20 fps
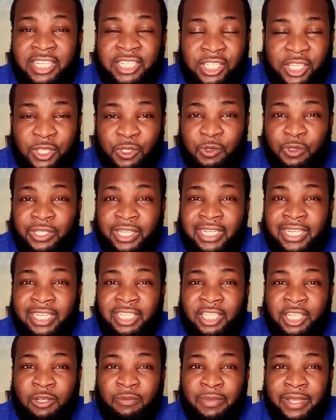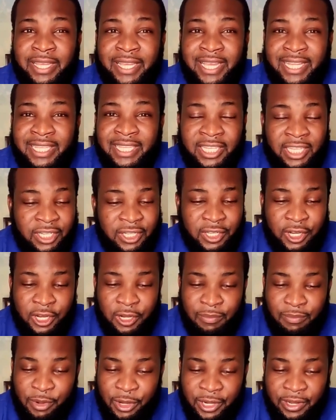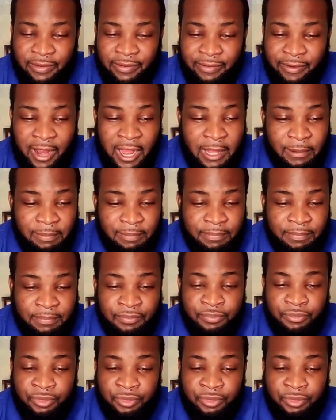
institution that you'll be getting your money from,